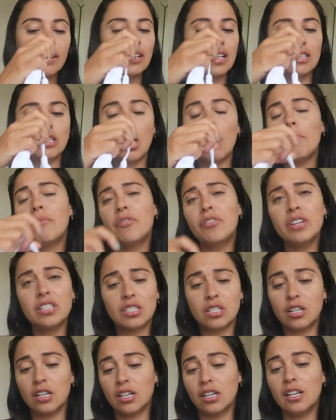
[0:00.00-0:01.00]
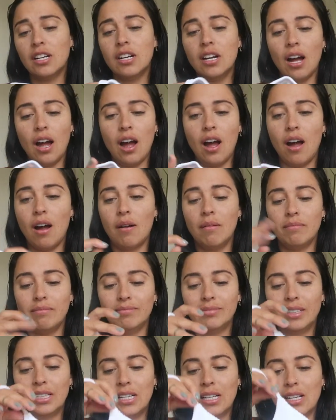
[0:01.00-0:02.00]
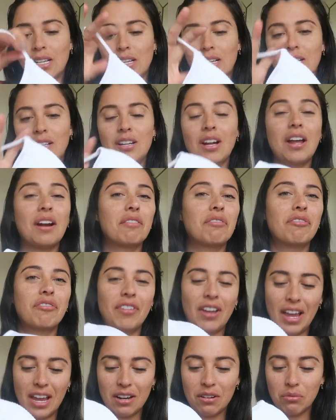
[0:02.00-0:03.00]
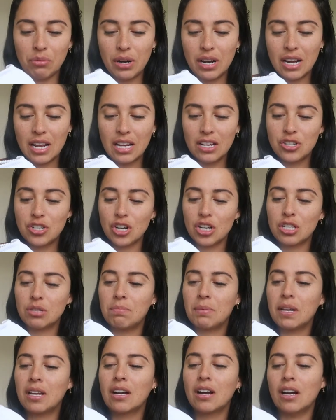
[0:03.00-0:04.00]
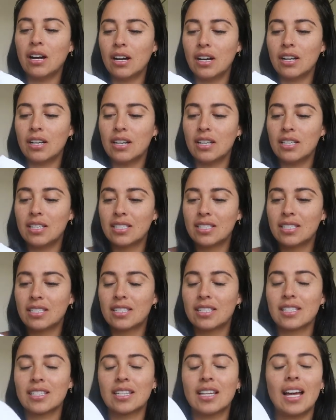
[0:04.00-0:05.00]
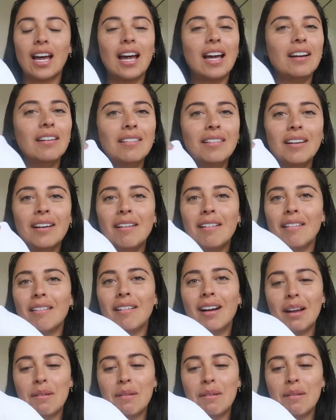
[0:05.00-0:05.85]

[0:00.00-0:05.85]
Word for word: The top fits good. Not a fan really, just because I don't know.